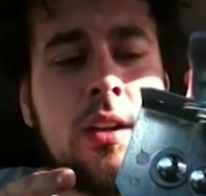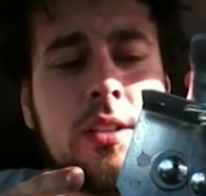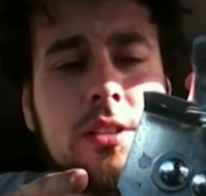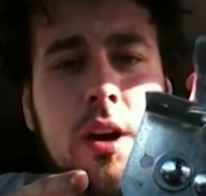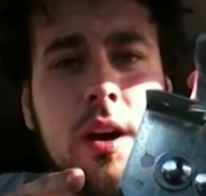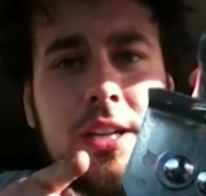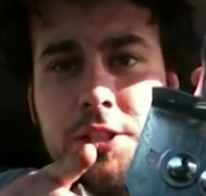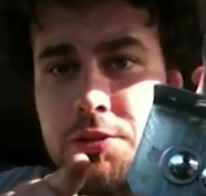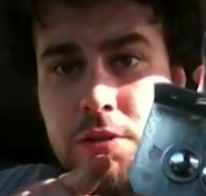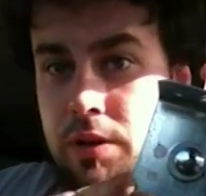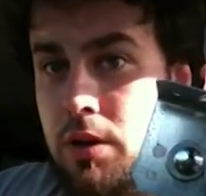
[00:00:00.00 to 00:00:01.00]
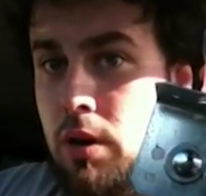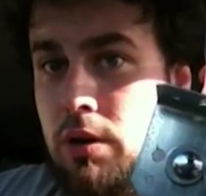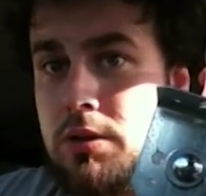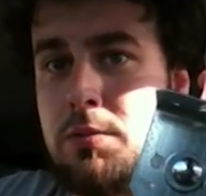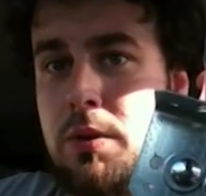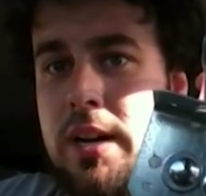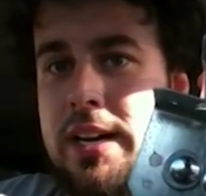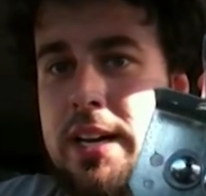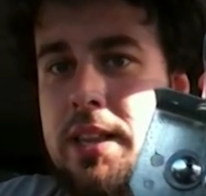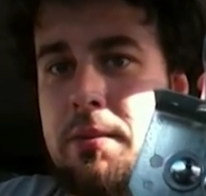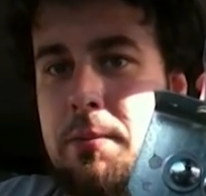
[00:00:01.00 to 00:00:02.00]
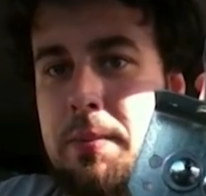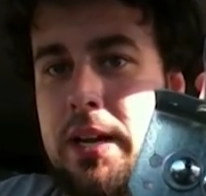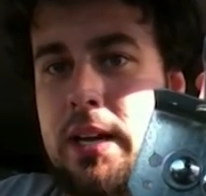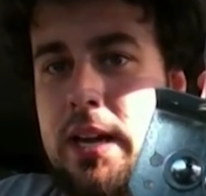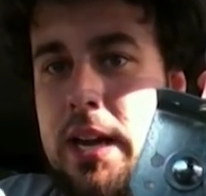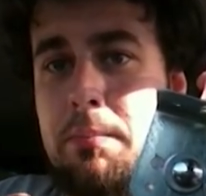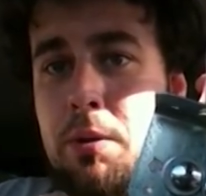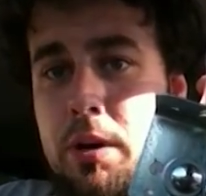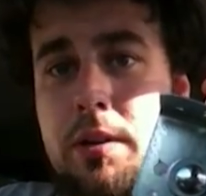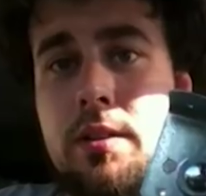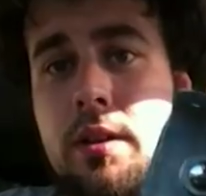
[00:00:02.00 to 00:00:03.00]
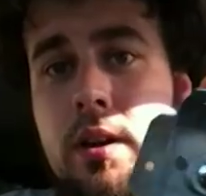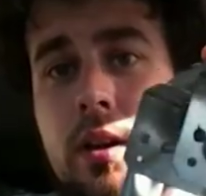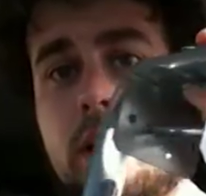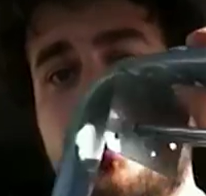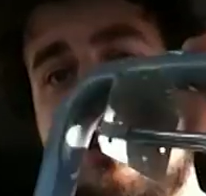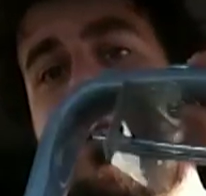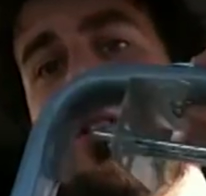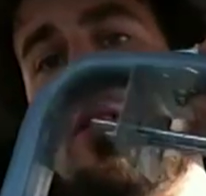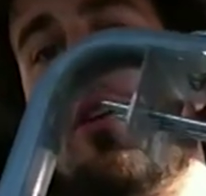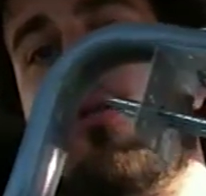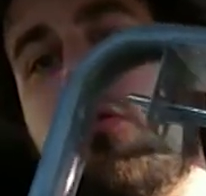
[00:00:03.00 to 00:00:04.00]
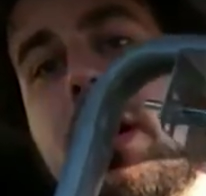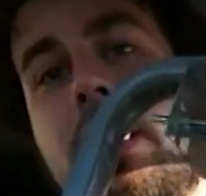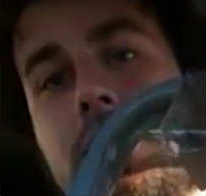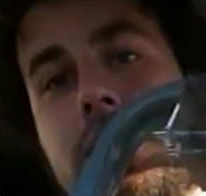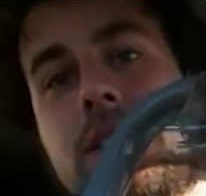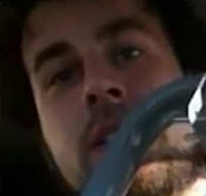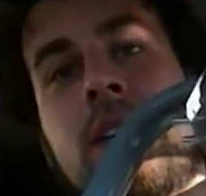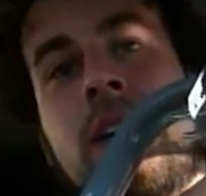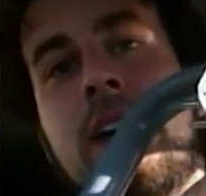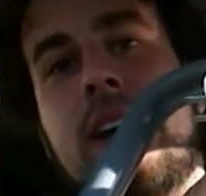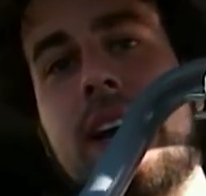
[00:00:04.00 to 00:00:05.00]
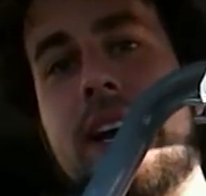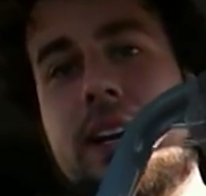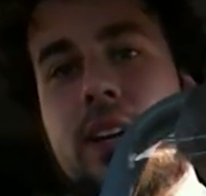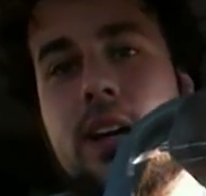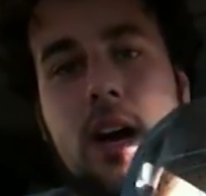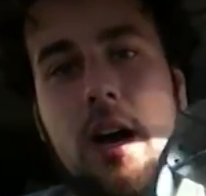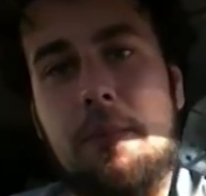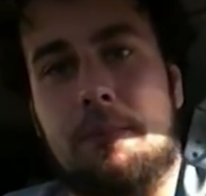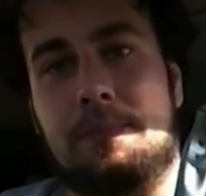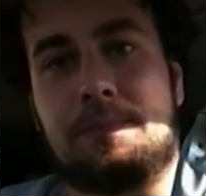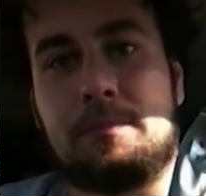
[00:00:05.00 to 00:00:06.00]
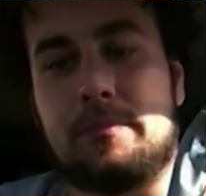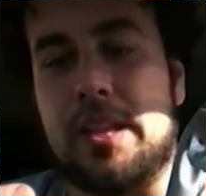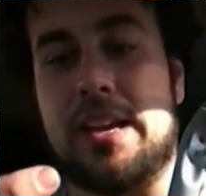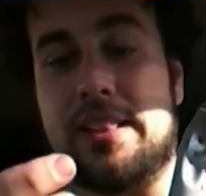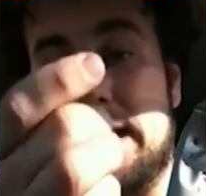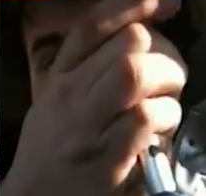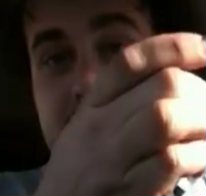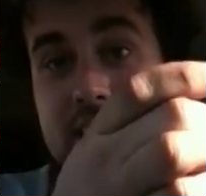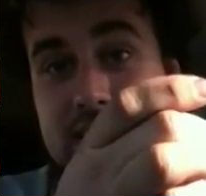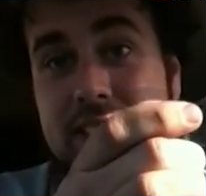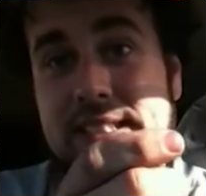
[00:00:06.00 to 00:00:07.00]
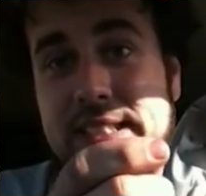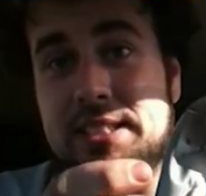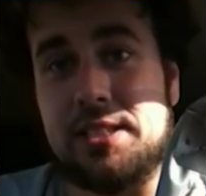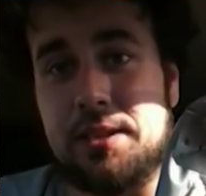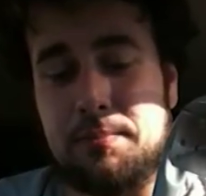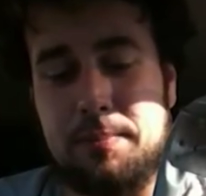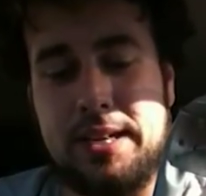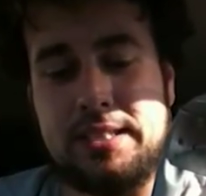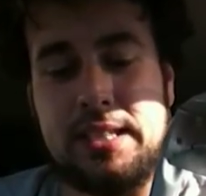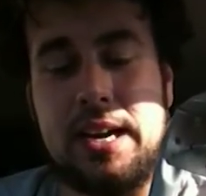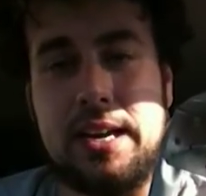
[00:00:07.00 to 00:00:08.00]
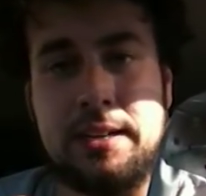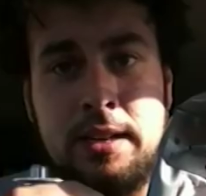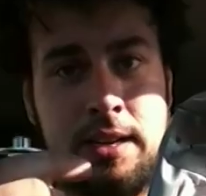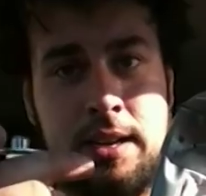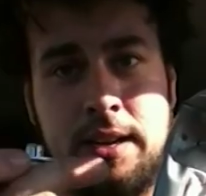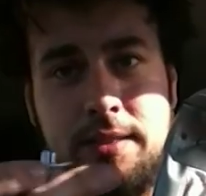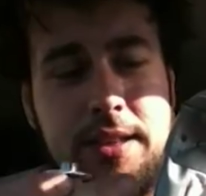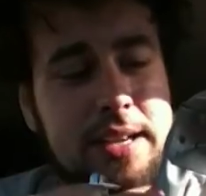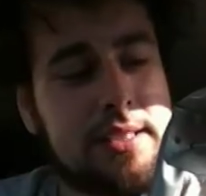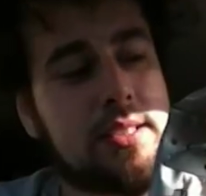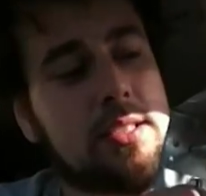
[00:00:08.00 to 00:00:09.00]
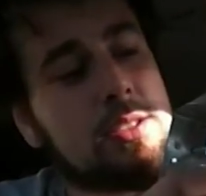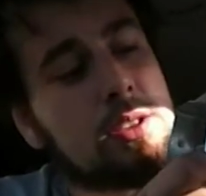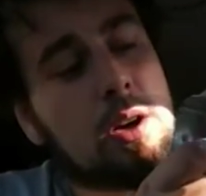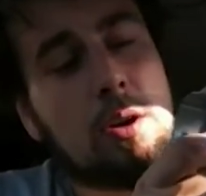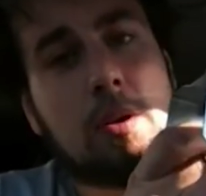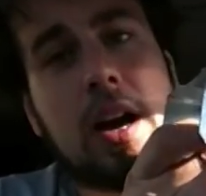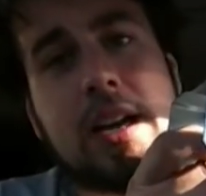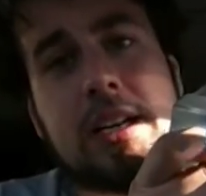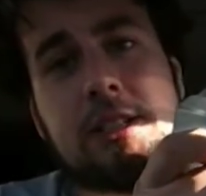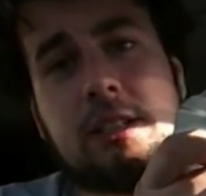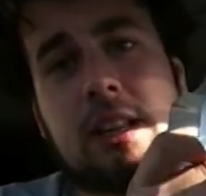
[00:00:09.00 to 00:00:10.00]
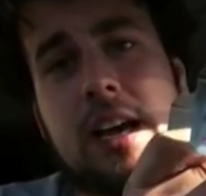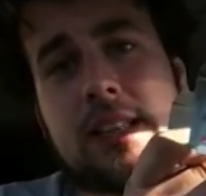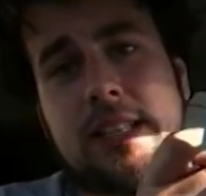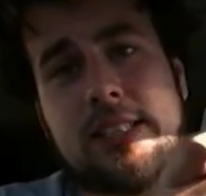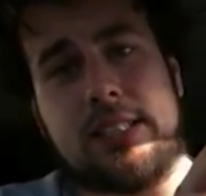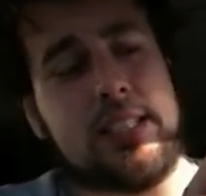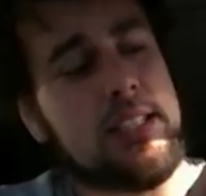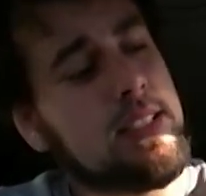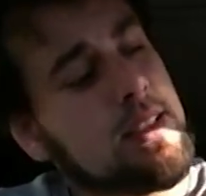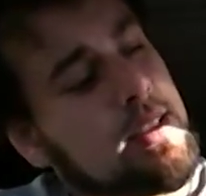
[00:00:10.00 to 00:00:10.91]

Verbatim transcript: So I just drilled holes where I needed them to be and put the, the rails in. Um, and then I distanced them based on this. So I can just lock this in.